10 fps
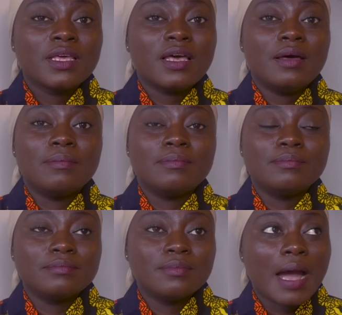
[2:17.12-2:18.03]

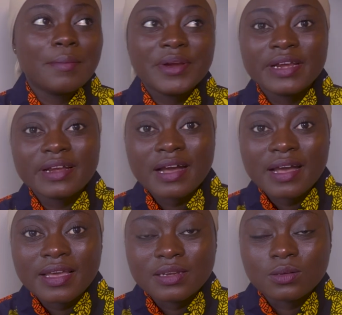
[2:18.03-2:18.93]
um, America
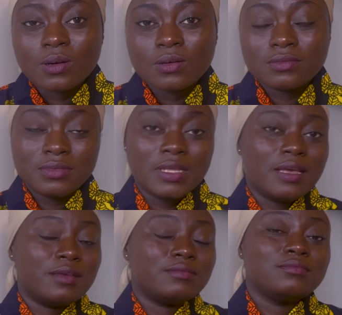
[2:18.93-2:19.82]
and
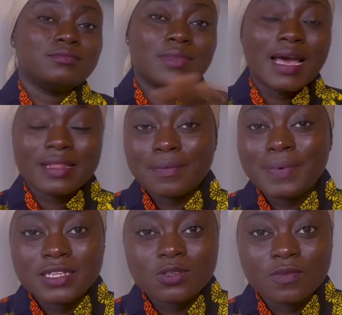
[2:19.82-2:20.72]
the other
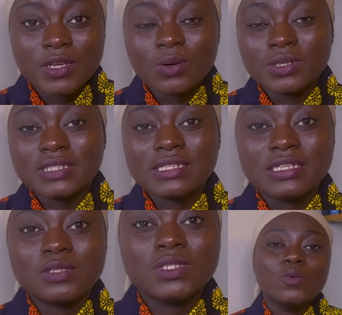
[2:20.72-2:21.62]
parts of the
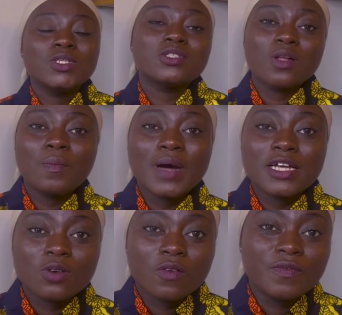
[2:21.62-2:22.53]
continent which is not
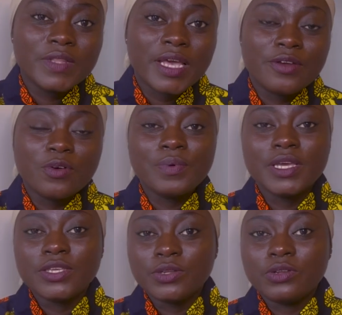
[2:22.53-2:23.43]
part of the
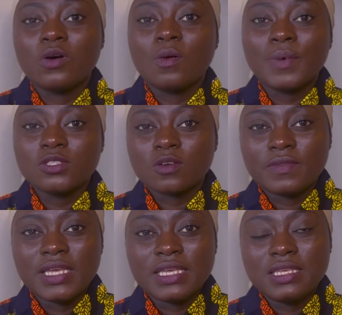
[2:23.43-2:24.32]
European Union or part
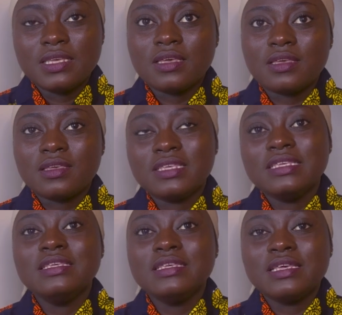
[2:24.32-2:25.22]
of the E
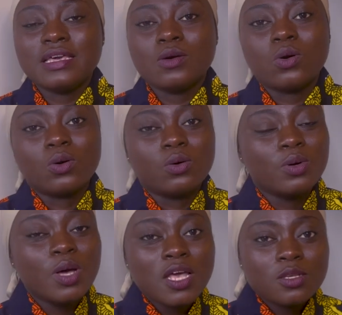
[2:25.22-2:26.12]
E A or
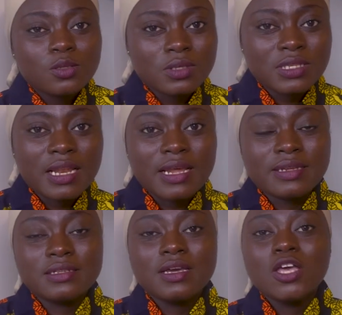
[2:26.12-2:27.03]

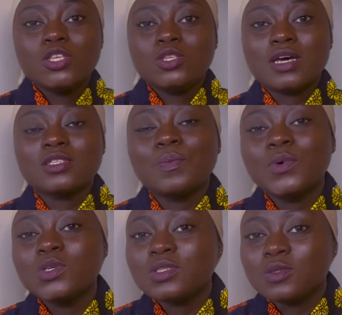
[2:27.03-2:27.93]
Switzerland, you are
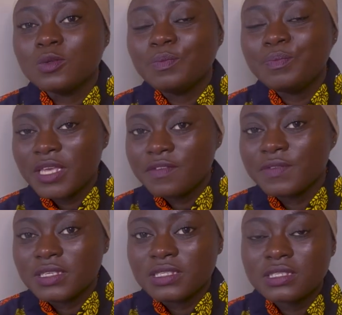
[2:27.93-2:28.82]
supposed to pay
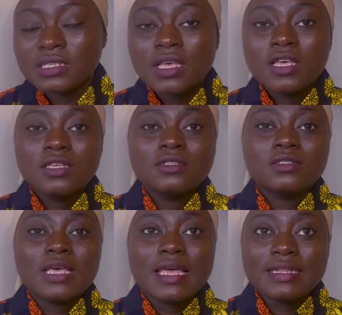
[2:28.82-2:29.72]
fees.
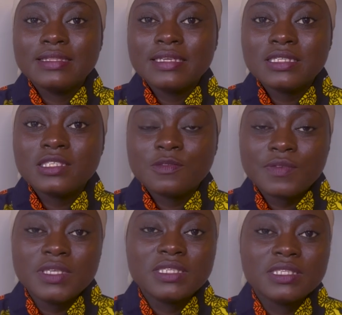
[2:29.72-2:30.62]
And these
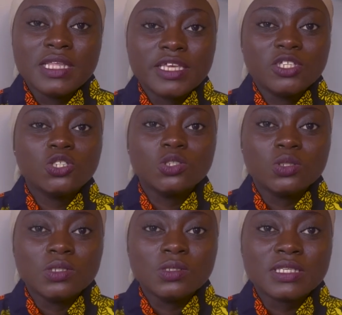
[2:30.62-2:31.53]
fees they
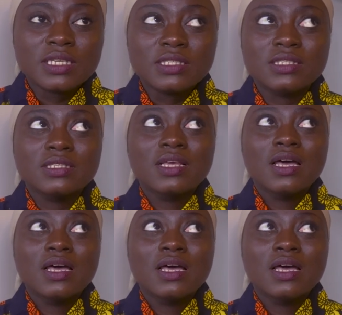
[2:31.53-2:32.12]
introduce is,